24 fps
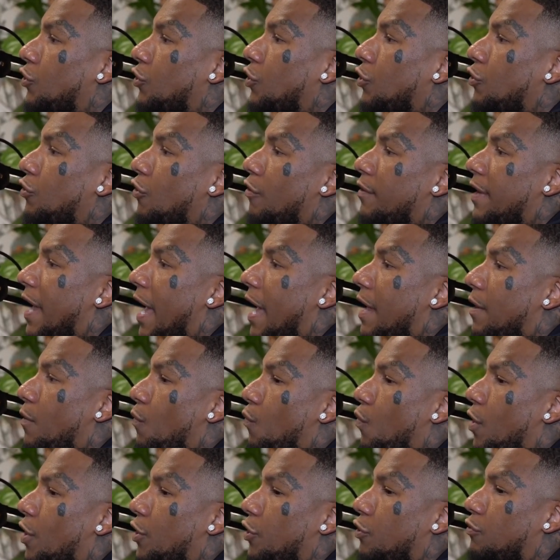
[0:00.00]
To know that
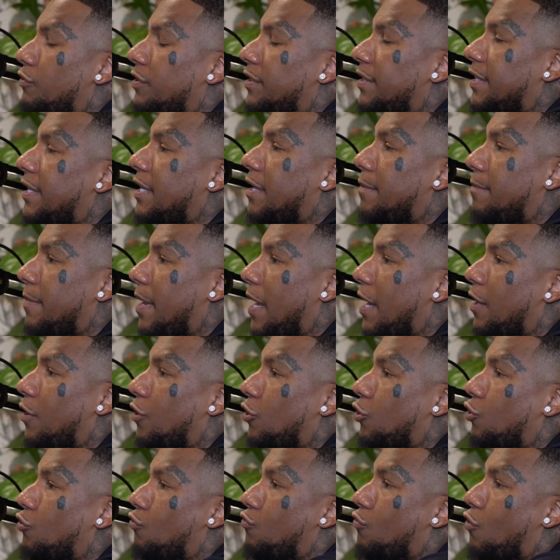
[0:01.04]
when you see a man or
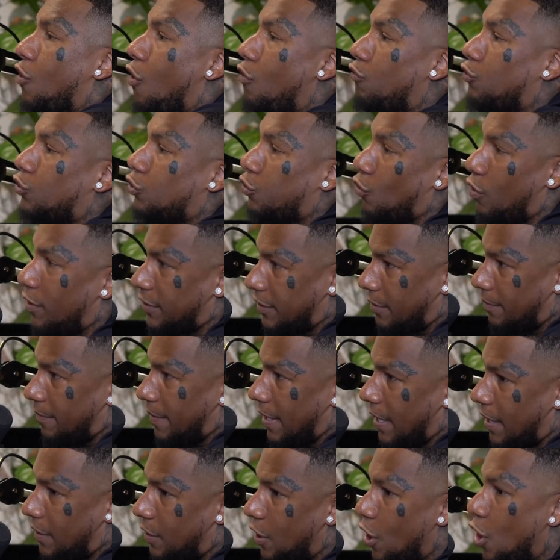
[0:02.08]
you go towards a
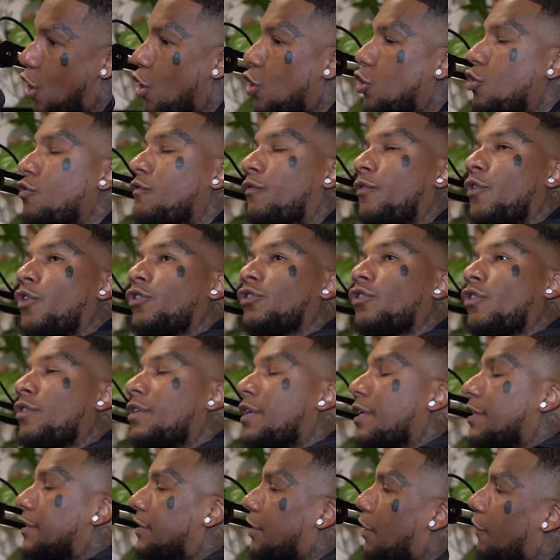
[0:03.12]
man, you've worked on
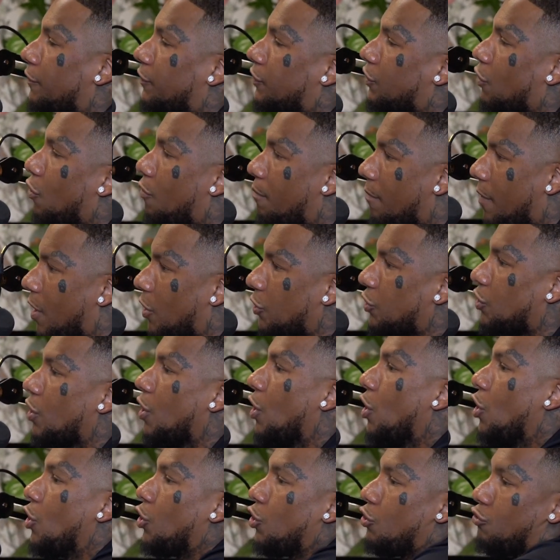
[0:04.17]
yourself so much,
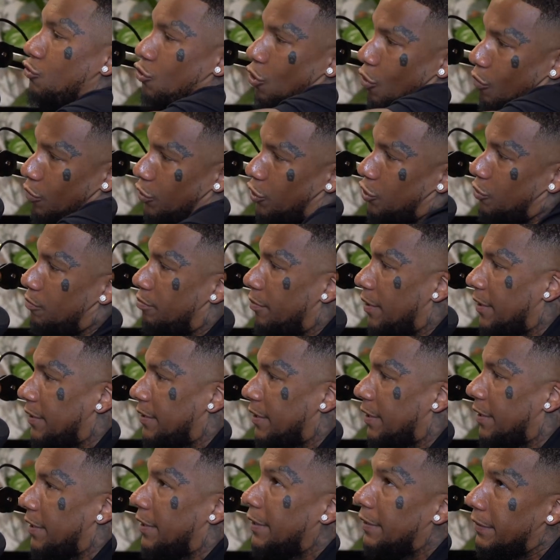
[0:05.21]
you know what you bring
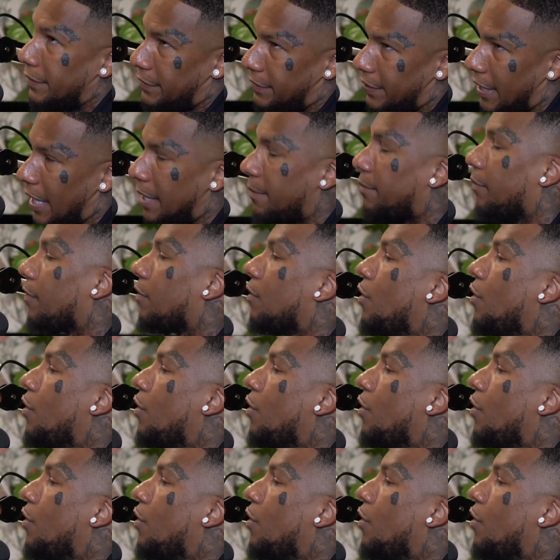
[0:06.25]
to the table.